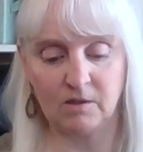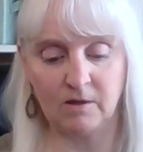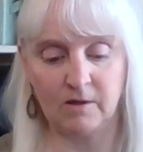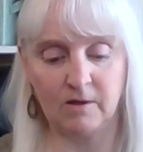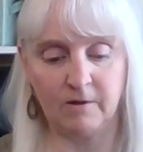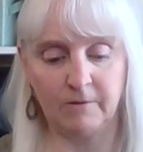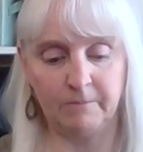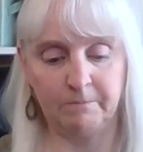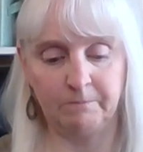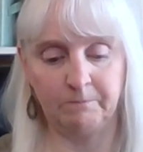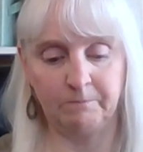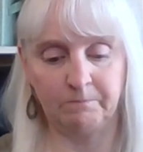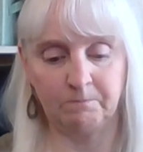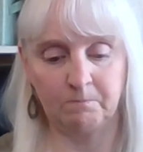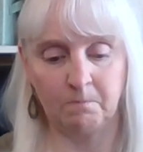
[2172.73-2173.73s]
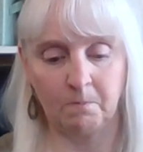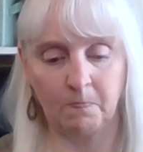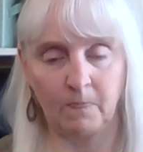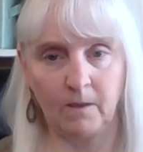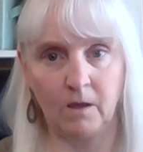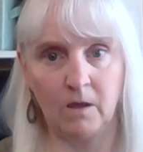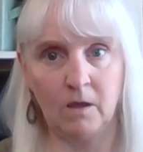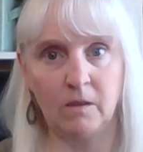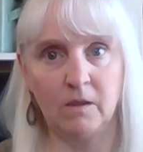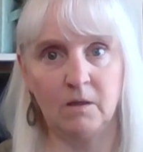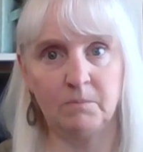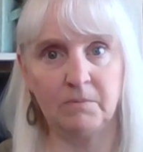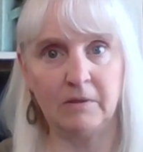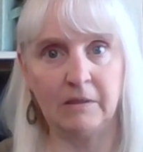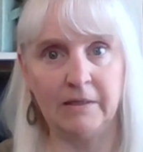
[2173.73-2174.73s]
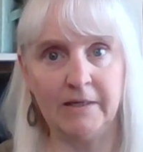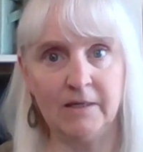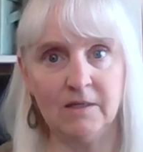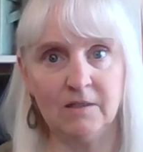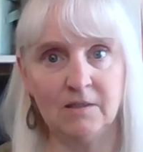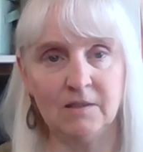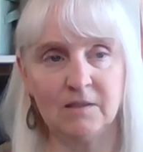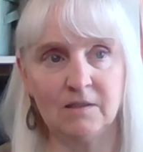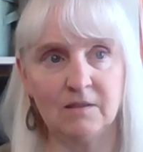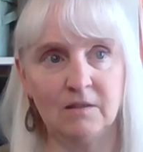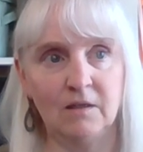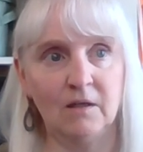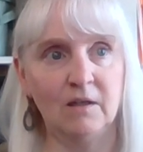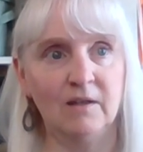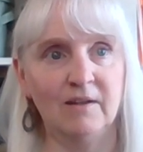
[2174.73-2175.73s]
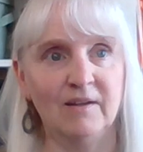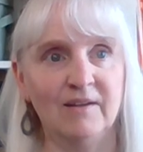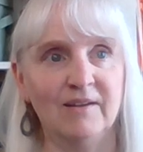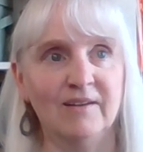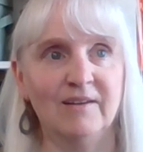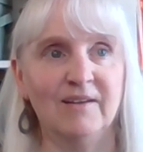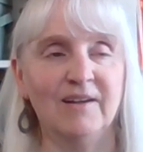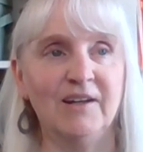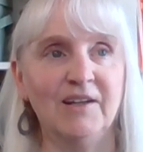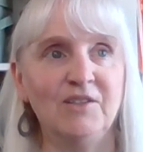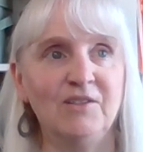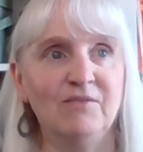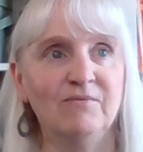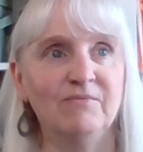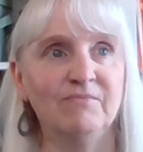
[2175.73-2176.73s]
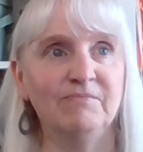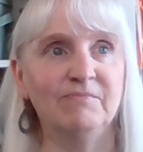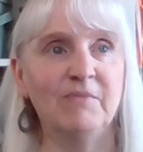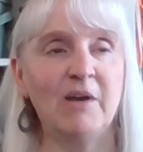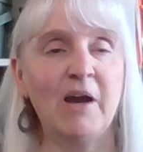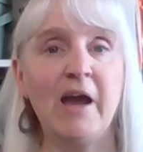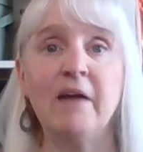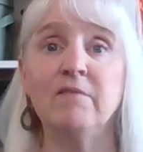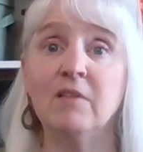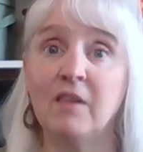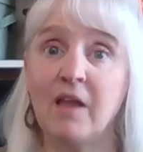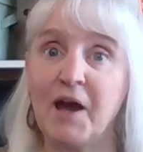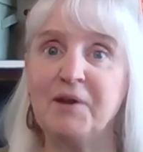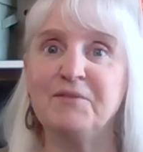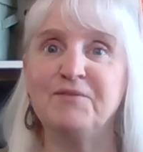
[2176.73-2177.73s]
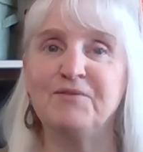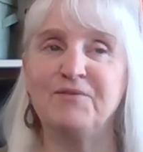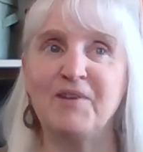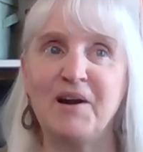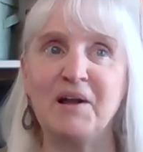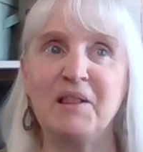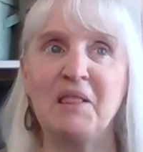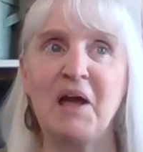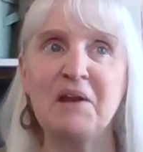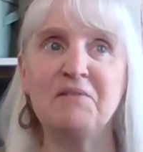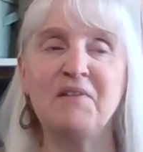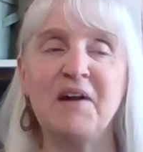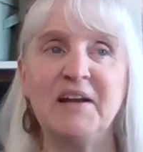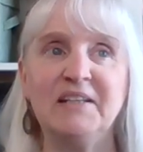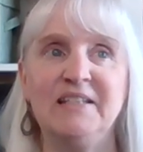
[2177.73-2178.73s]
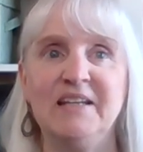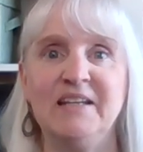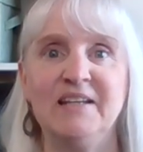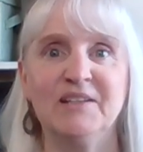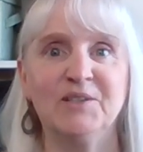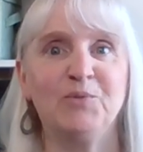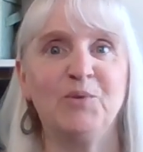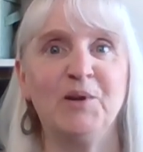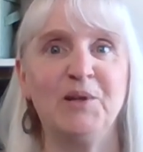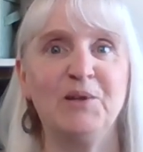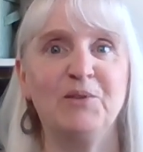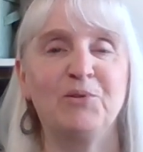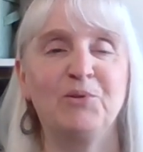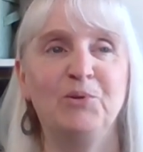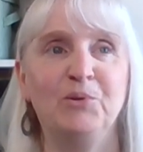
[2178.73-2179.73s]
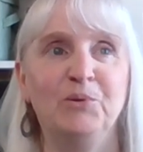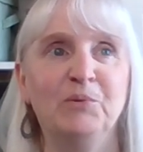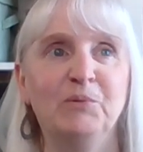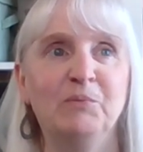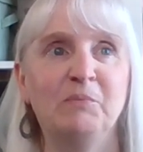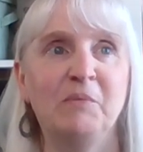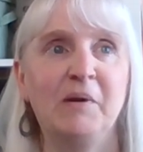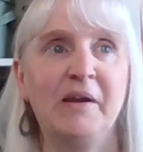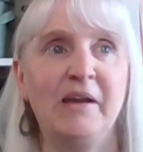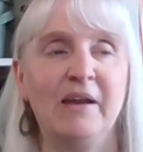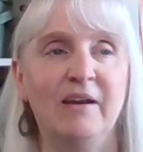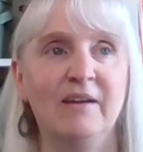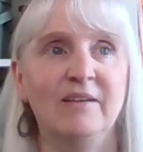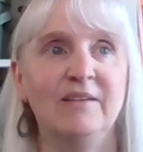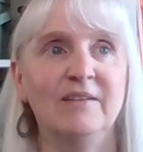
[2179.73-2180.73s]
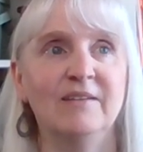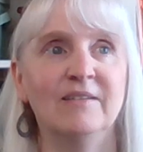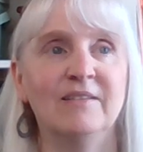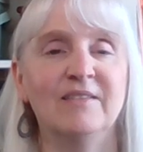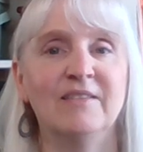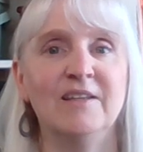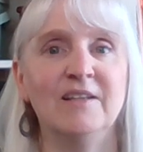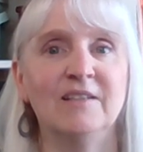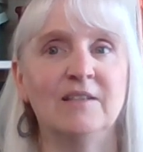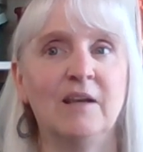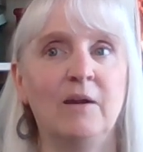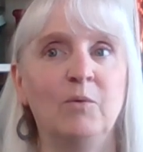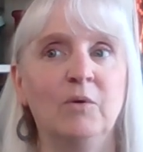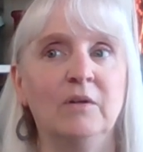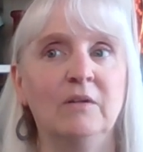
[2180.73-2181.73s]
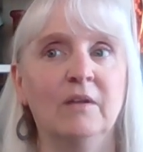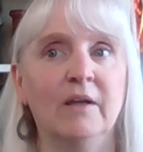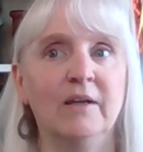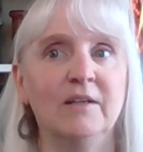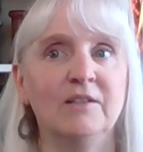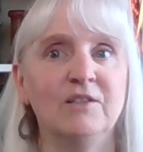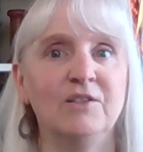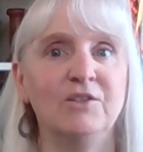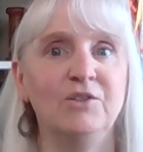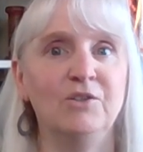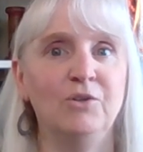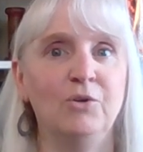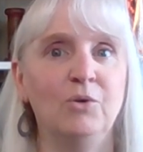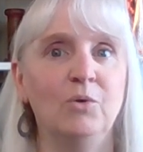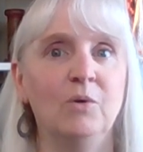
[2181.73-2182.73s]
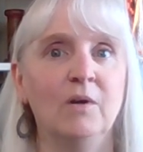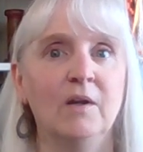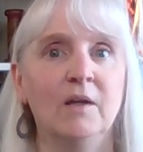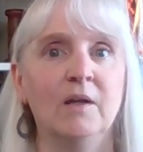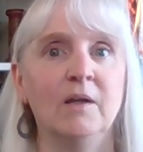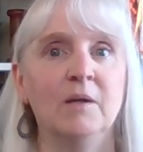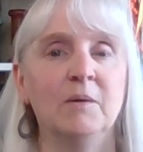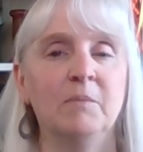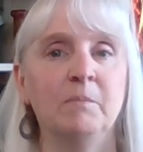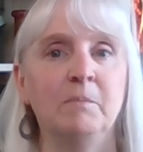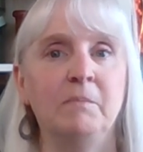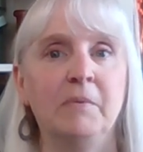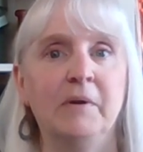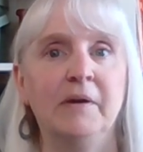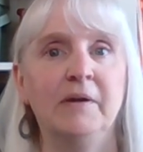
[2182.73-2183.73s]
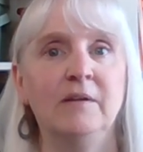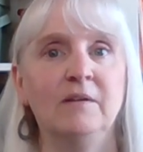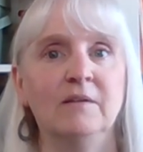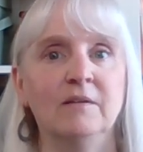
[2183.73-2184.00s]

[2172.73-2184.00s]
And then plans, I have a lot of ideas running through my head, things that I would like to do, but